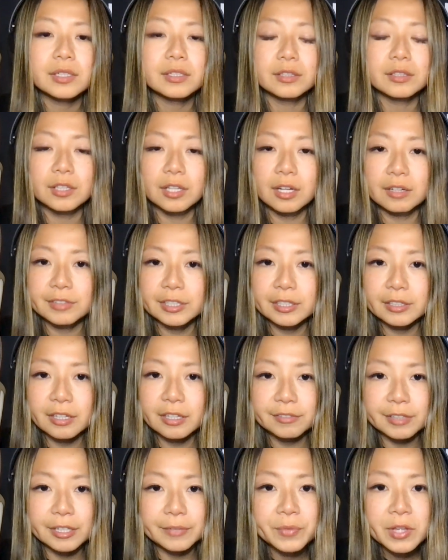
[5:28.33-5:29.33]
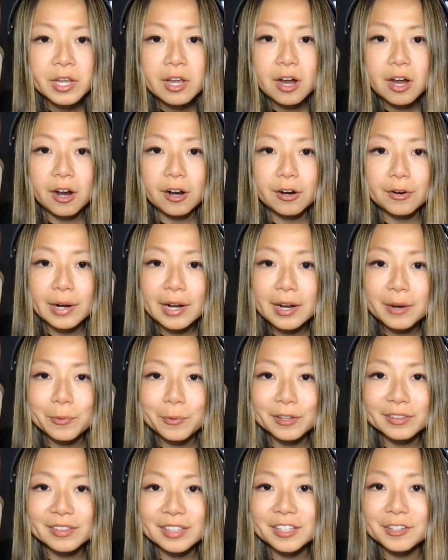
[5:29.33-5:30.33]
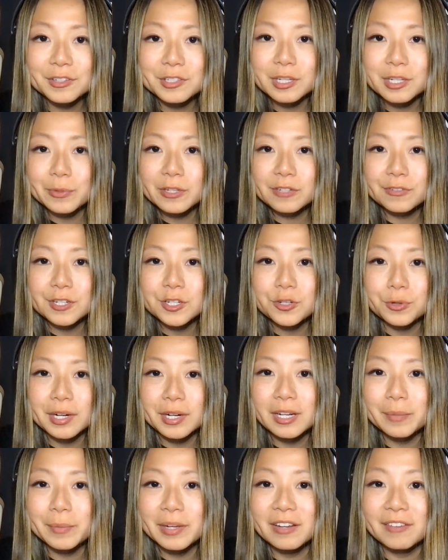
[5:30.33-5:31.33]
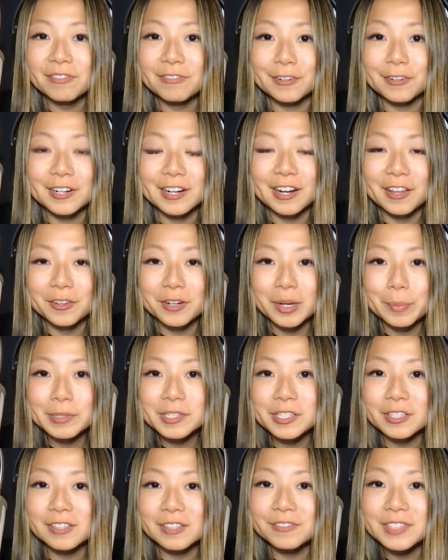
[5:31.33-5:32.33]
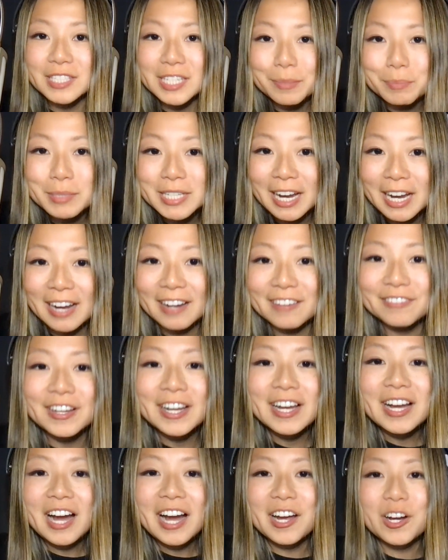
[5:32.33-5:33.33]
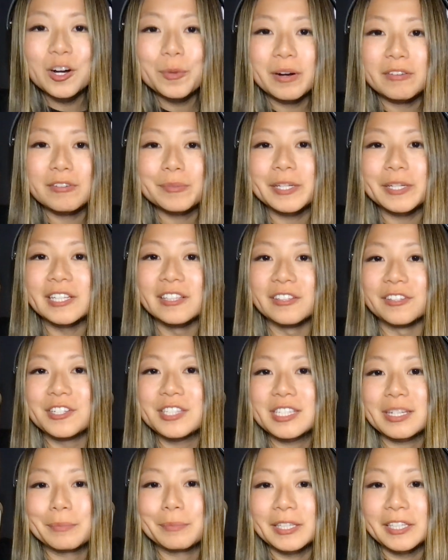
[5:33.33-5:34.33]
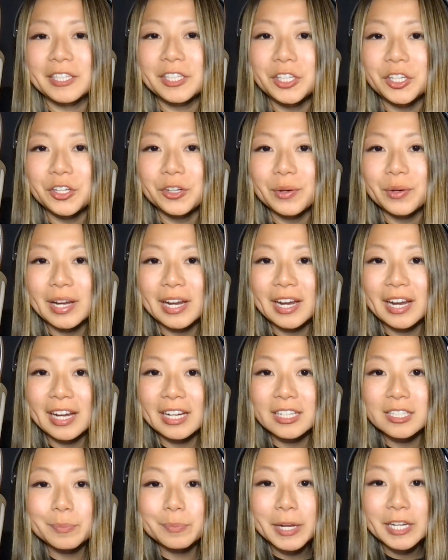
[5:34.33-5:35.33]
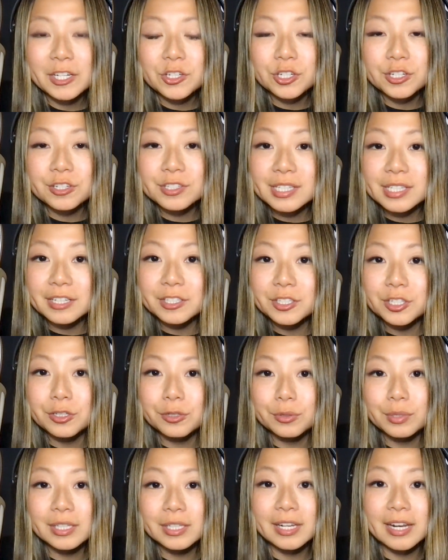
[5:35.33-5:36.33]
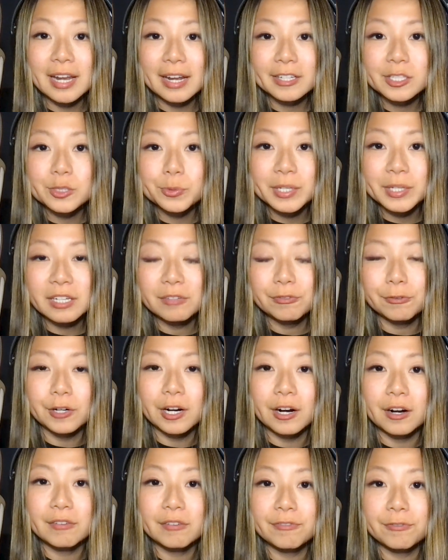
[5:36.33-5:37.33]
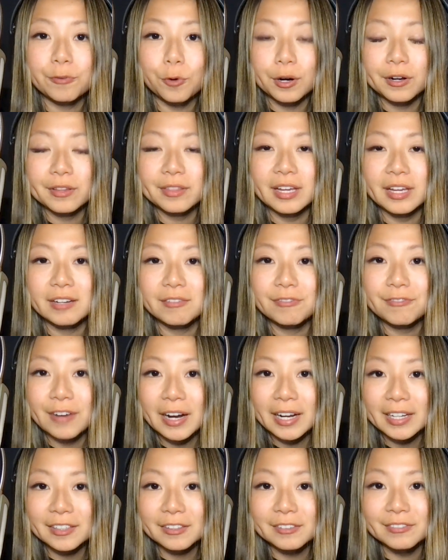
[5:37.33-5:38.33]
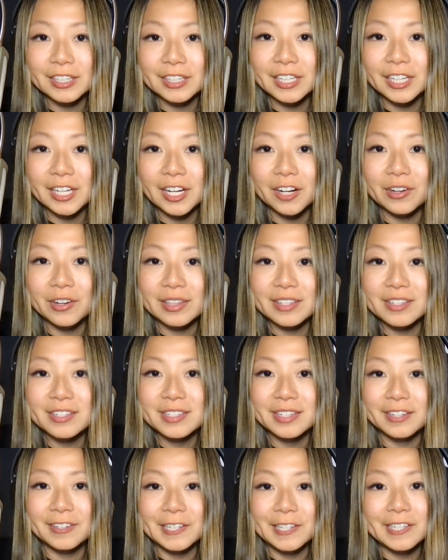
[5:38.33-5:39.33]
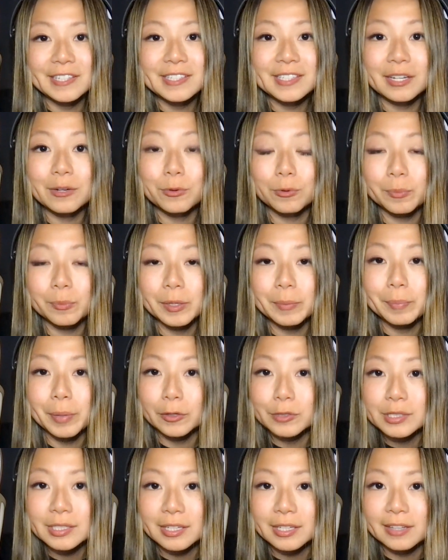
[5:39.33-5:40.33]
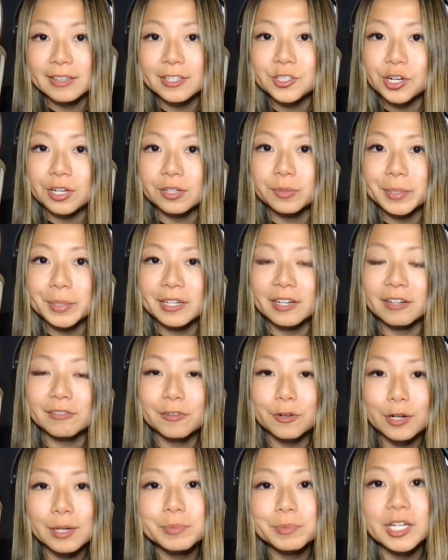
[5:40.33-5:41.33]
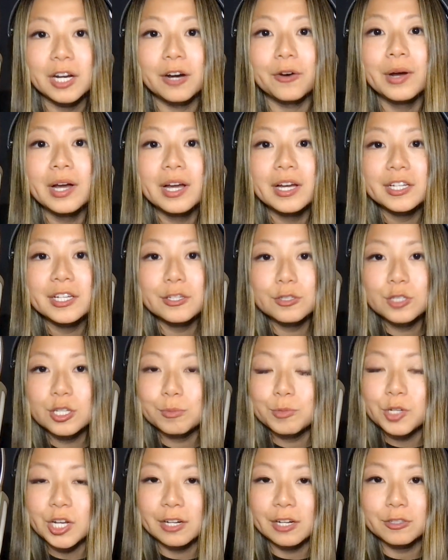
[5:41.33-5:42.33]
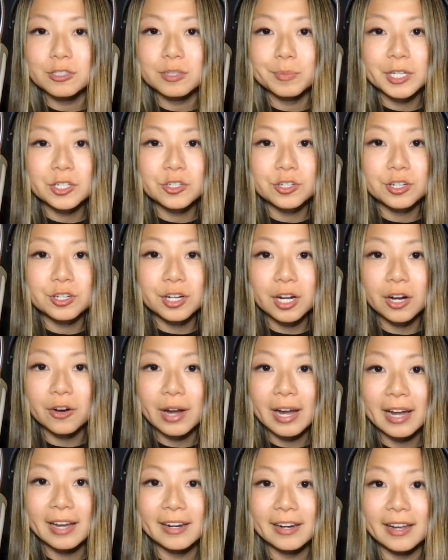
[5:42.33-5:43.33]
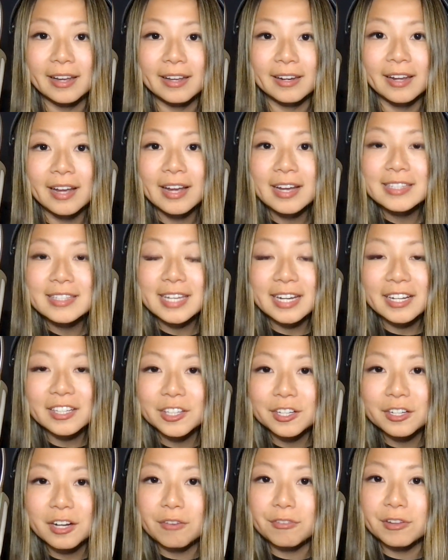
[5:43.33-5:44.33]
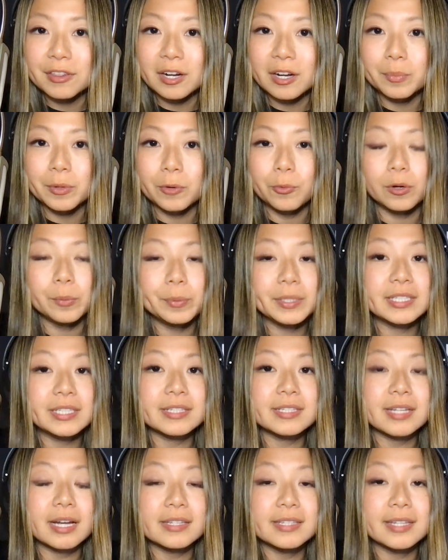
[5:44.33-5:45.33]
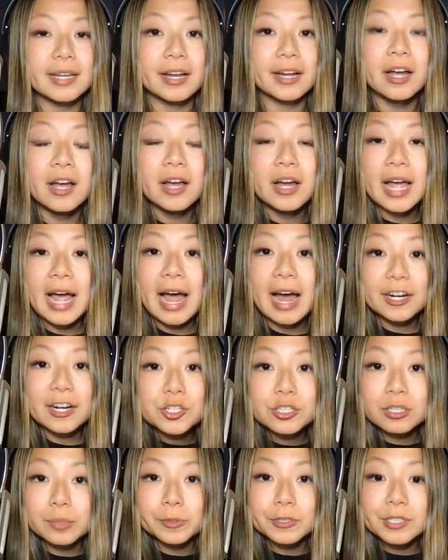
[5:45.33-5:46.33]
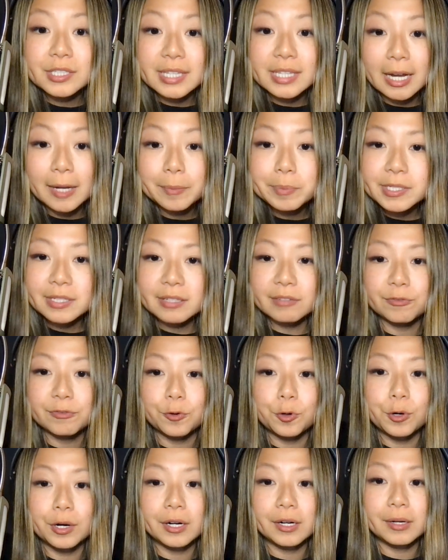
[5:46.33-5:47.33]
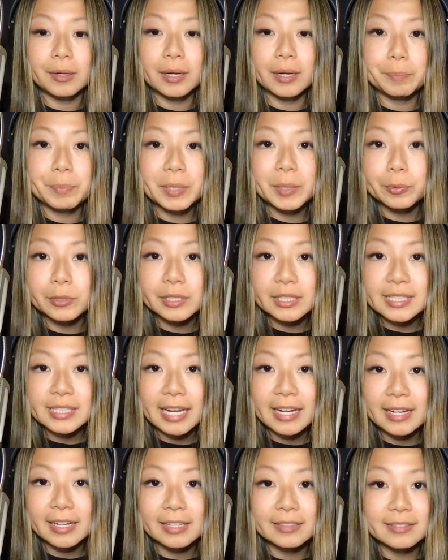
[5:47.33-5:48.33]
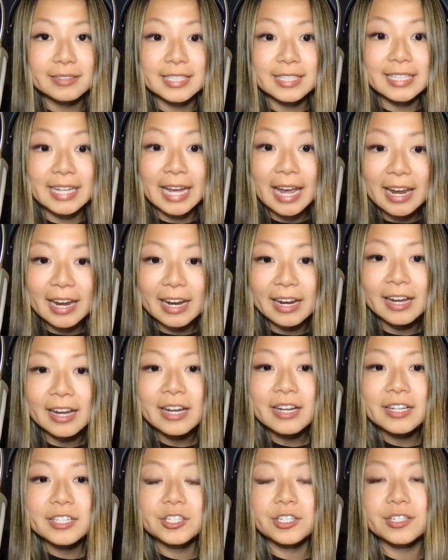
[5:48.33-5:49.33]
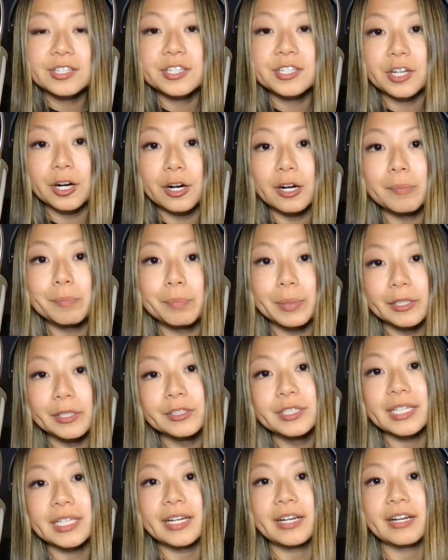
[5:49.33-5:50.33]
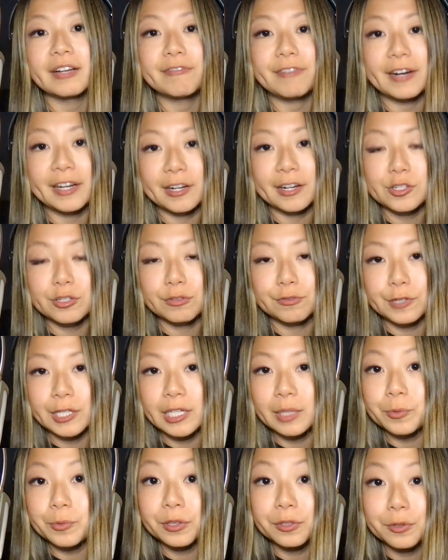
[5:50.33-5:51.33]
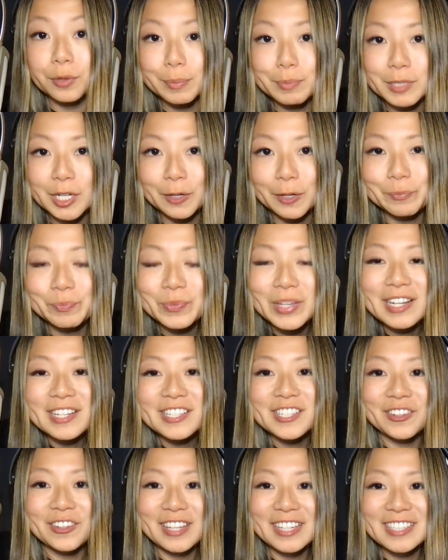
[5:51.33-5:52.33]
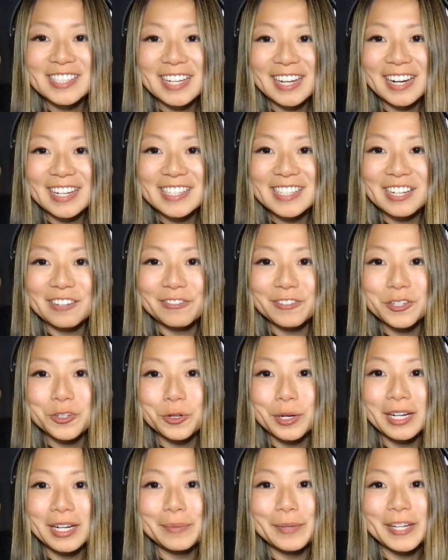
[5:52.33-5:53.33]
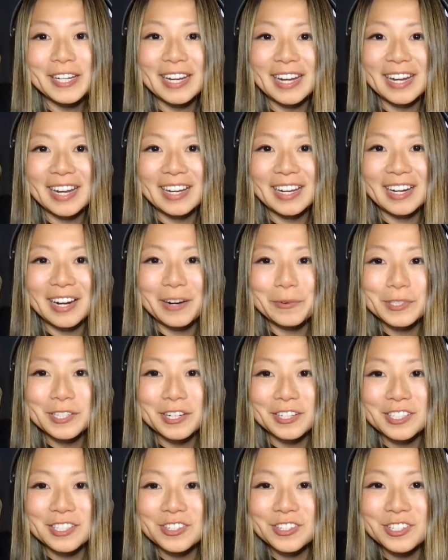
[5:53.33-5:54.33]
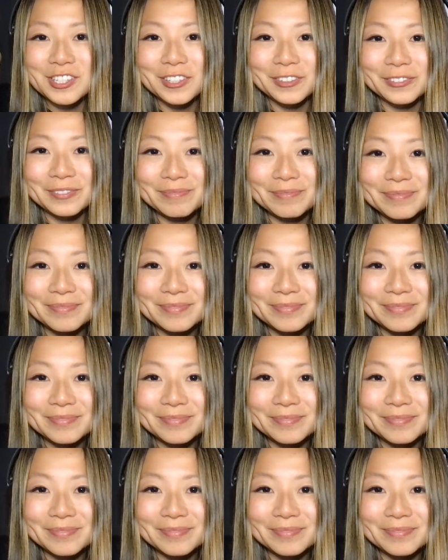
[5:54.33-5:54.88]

Love it. Love it. All right. Well, thank you so much for joining me for another episode of Deep Dive. I hope everybody learned something new, and make sure you stay tuned next week for our fourth and final video in this series. It will be posted on the Gentleman of Crypto YouTube channel. So make sure you go ahead and take a look over there, but we'll be discussing actionable steps for people to take today to start building financial freedom with crypto. So thanks again, Isaiah, for joining me, and I will talk to you soon.